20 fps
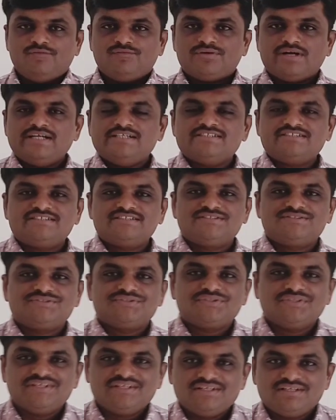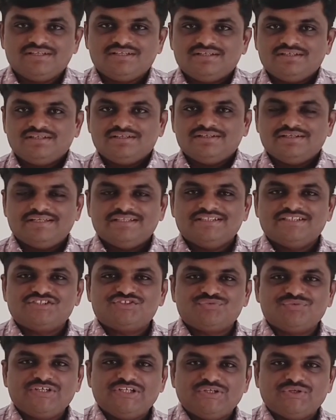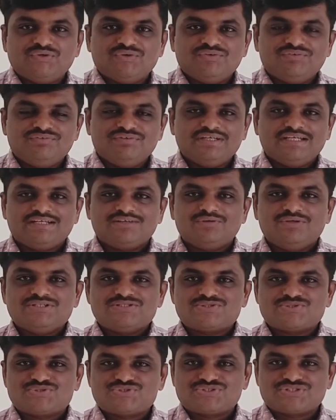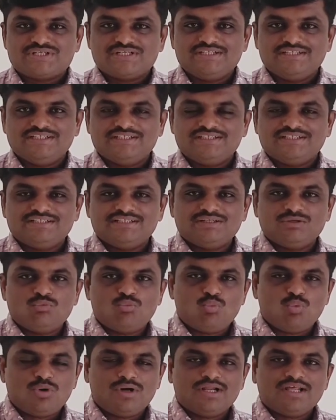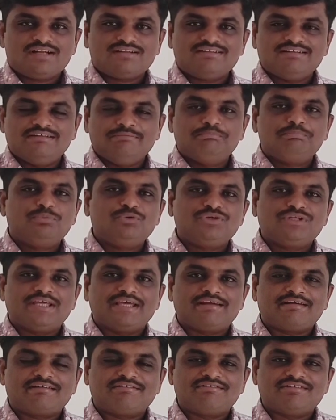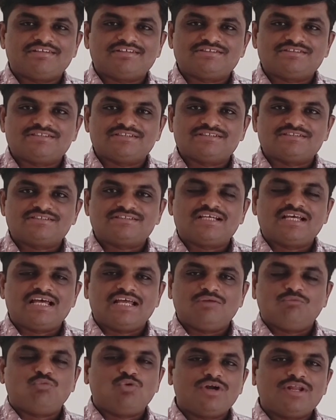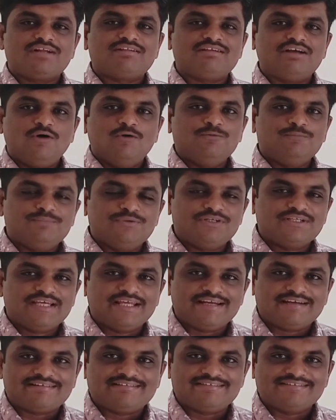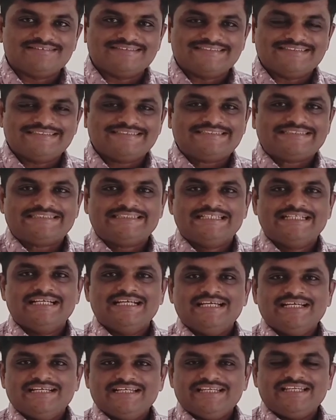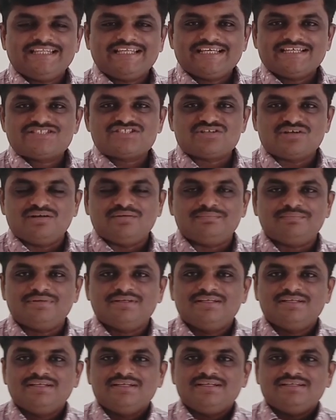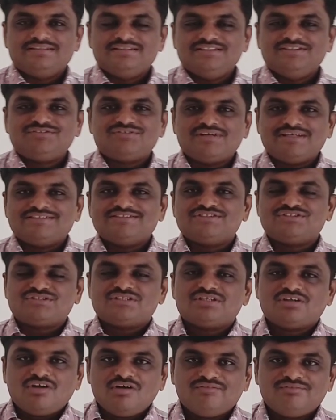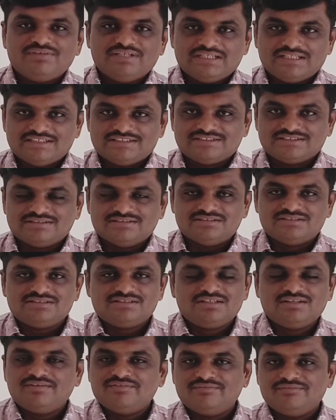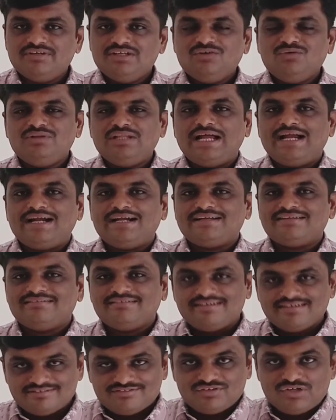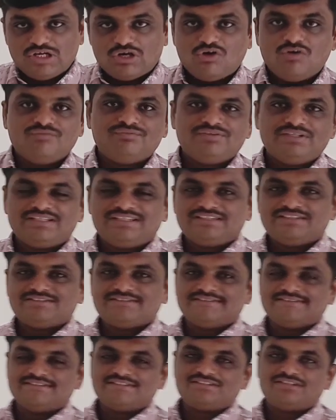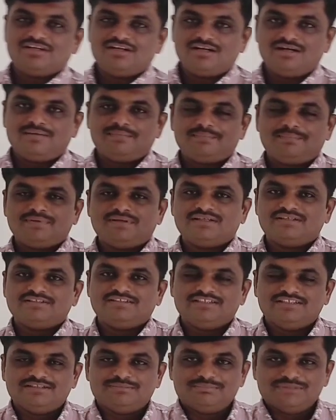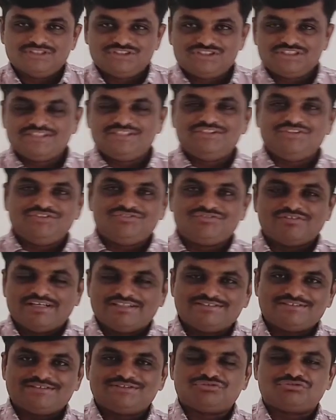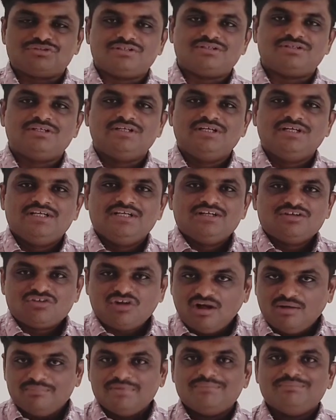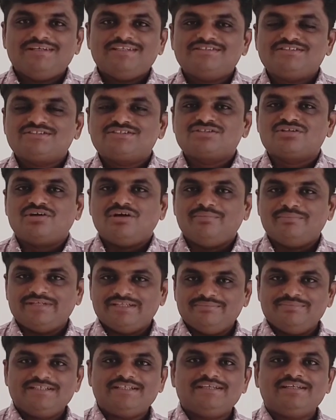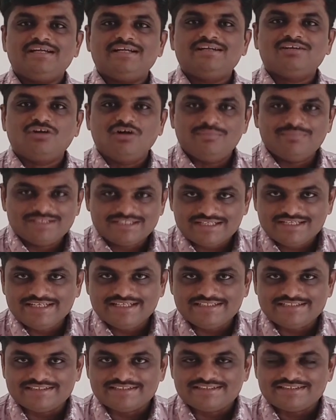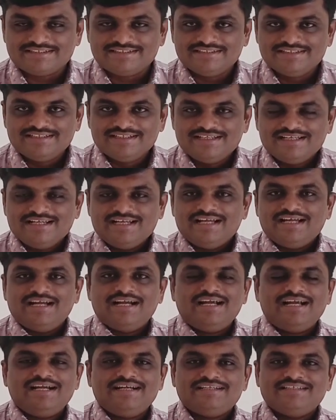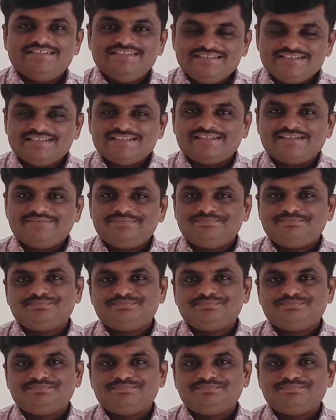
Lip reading: Friends, in this video, we are going to study what are the input characteristics and what are the output characteristics in case of the transistor configurations. We know that there are three configurations of the BJT transistor: common base, common emitter, and common collector. And here,